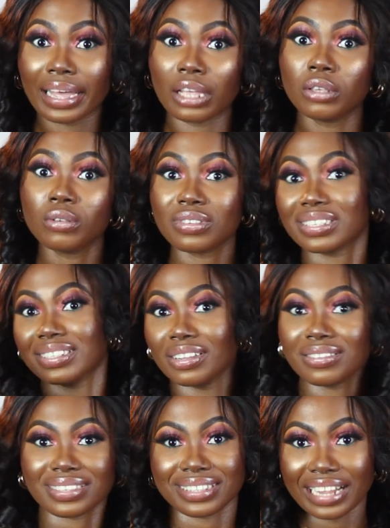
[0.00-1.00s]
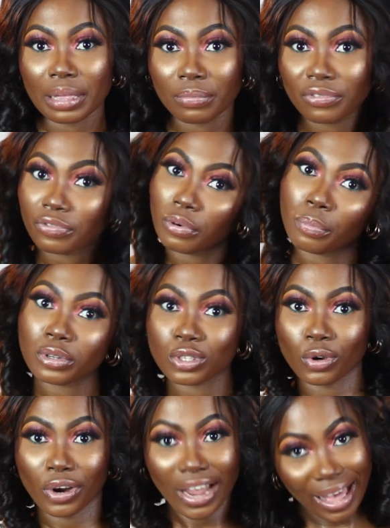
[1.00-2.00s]
Can you use snail slime for
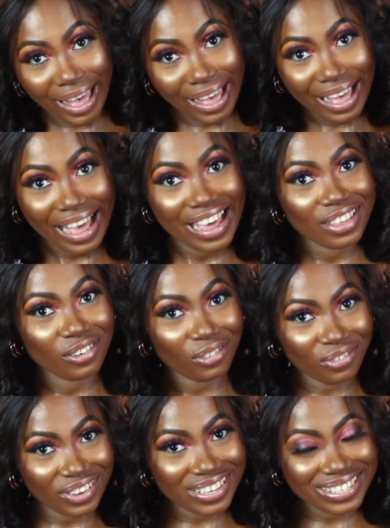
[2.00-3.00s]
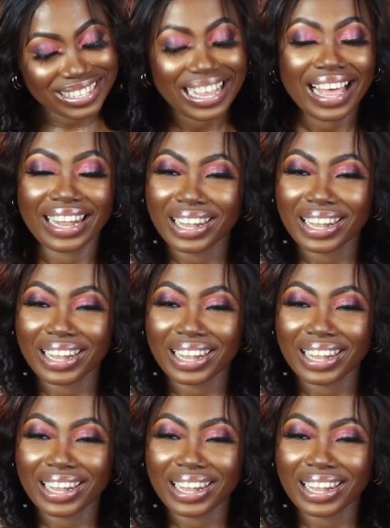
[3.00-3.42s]
both your hair and your face?